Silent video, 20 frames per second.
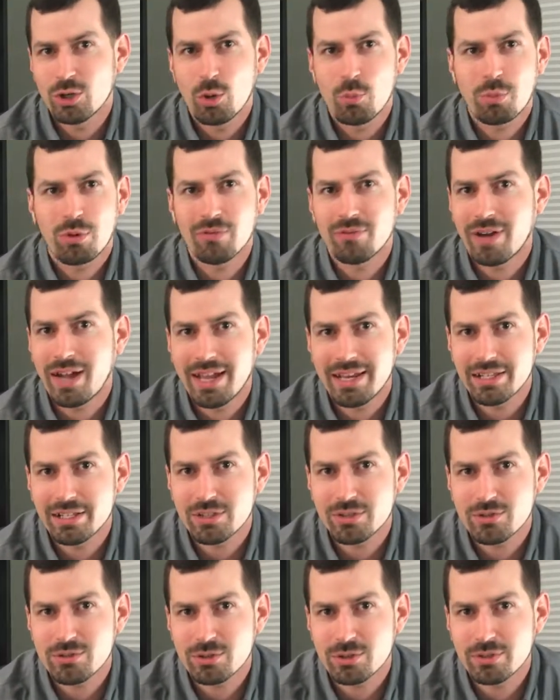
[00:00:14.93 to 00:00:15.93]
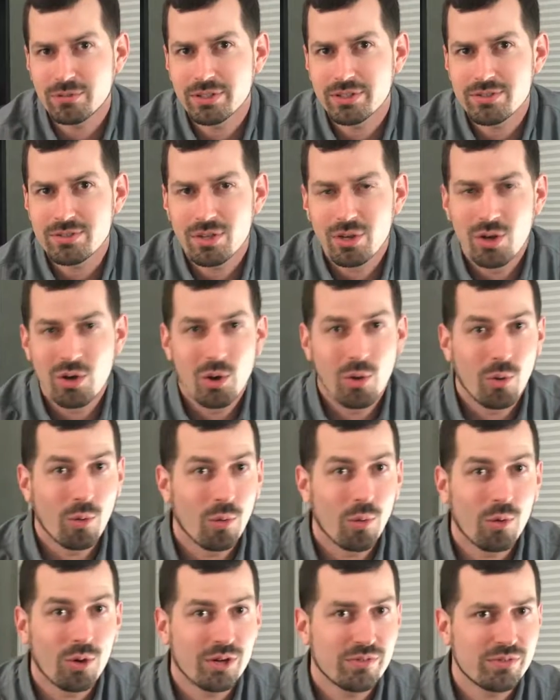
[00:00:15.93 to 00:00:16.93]
providing a service,
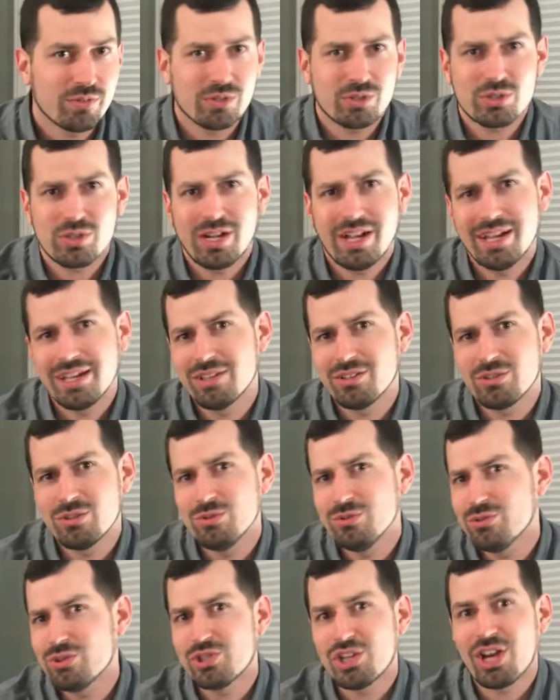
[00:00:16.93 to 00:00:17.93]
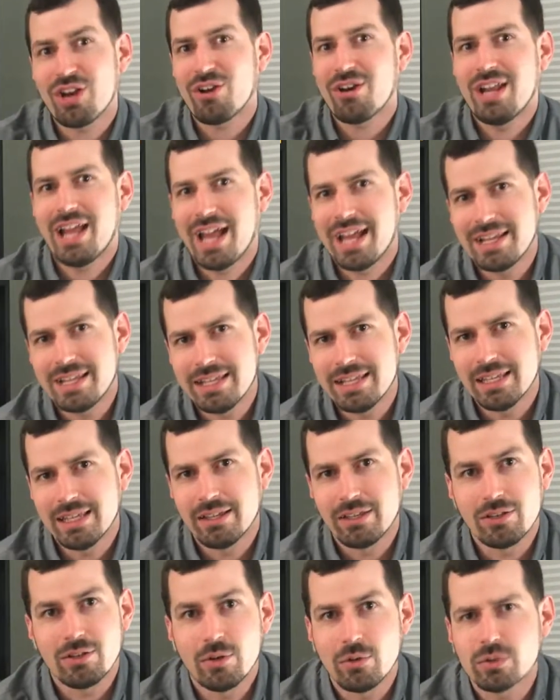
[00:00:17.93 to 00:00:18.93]
or if you're trying to share an
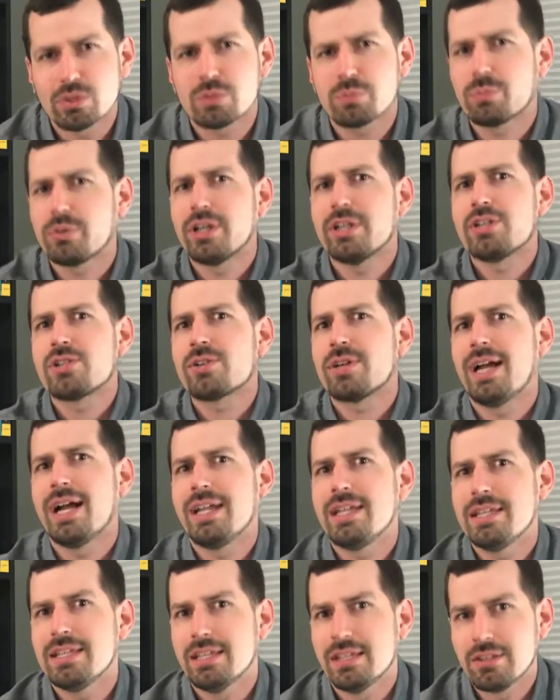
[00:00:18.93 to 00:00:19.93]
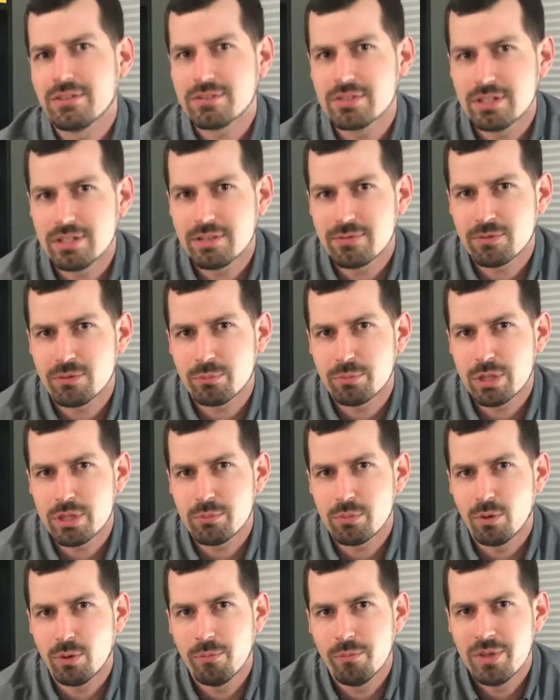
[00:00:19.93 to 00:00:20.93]
idea, spread your ideas to different
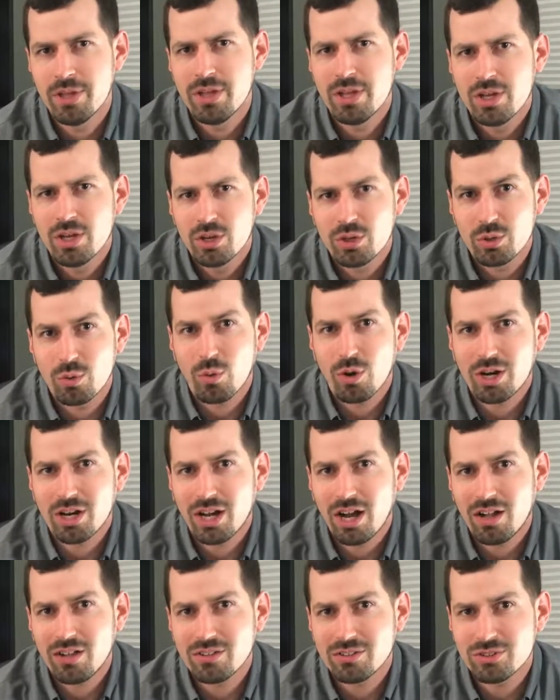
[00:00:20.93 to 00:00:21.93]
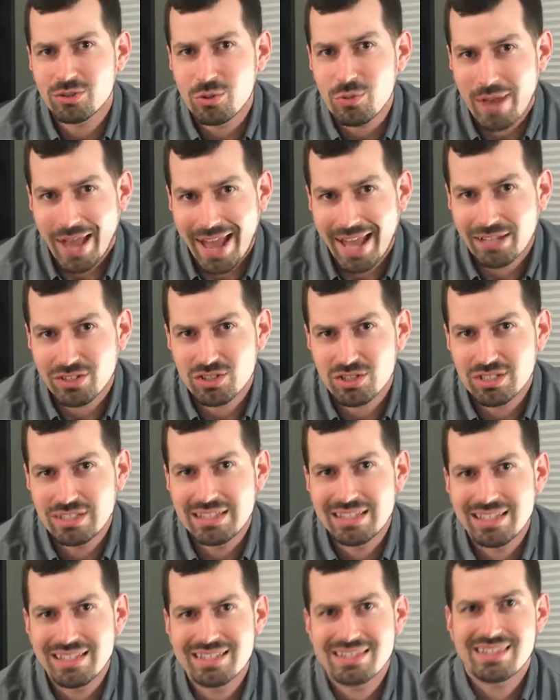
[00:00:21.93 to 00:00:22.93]
people. Your call to
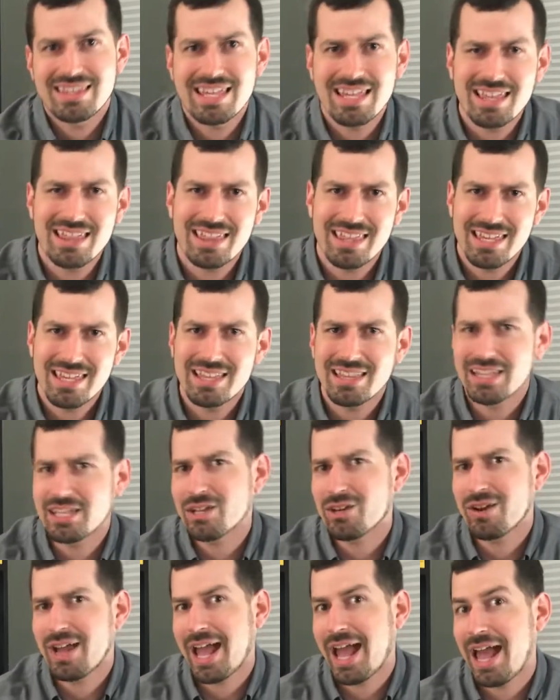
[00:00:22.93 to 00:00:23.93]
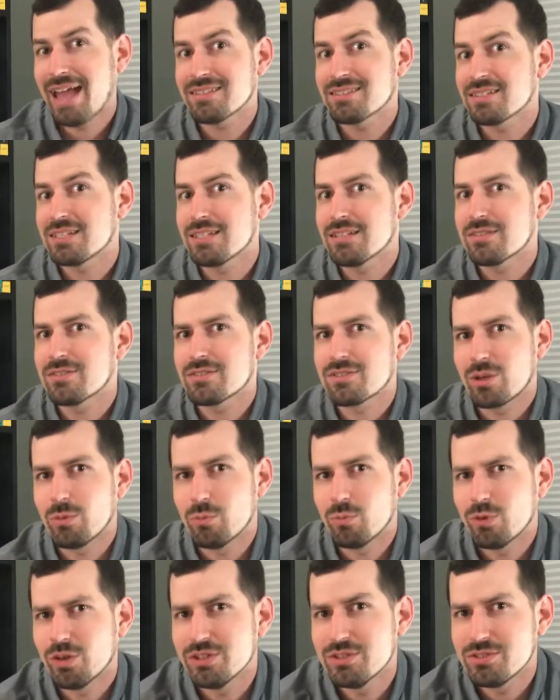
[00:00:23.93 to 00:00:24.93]
action is the thing that you're asking
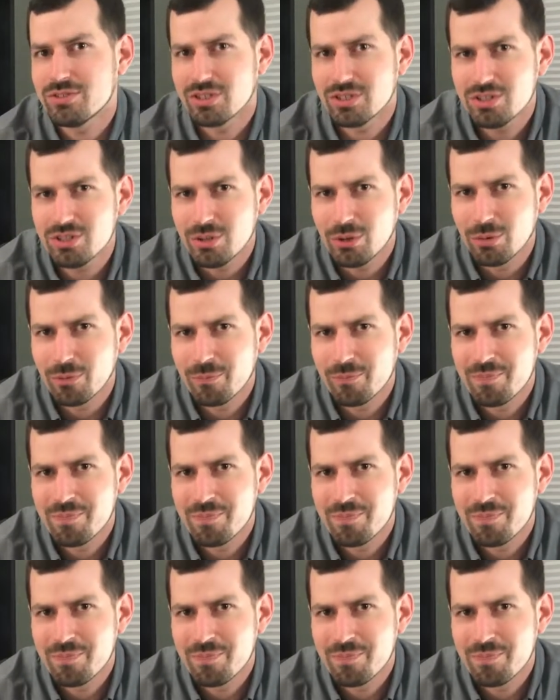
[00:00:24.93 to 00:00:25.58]
someone to do.